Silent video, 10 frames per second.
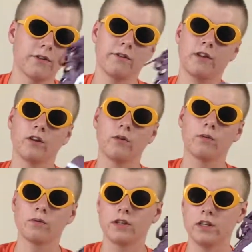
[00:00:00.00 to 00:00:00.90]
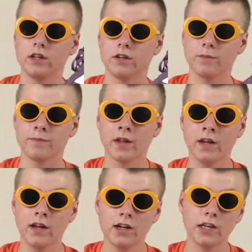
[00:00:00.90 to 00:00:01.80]
out the video, the uh,
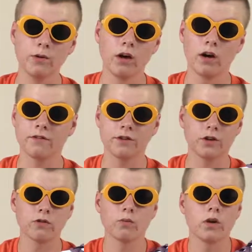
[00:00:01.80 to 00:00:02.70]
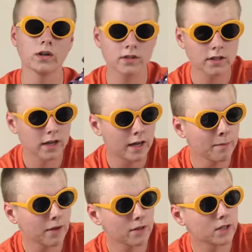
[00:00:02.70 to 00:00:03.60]
new Love Jordan ones that
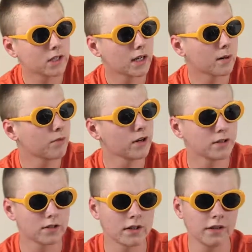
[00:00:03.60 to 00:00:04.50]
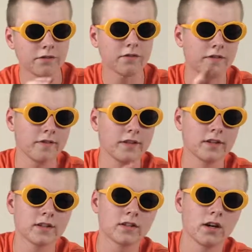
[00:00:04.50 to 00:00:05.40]
came out this year, they're pretty stiff
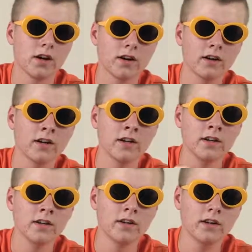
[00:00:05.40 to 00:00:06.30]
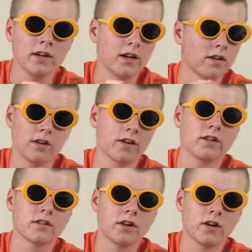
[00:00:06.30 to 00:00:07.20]
in the tongue yeah, uh, not
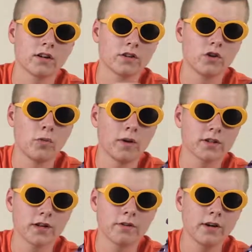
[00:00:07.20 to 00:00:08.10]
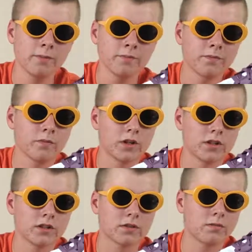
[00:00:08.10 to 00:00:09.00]
in the tongue, the toe box area,
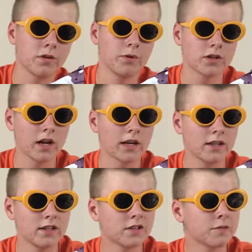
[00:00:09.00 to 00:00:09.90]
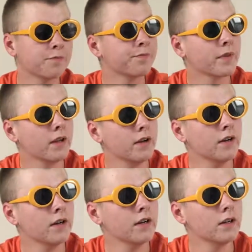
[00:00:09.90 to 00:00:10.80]
which is pretty much like these.
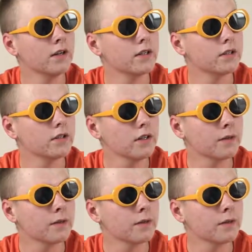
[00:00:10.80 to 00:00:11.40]
So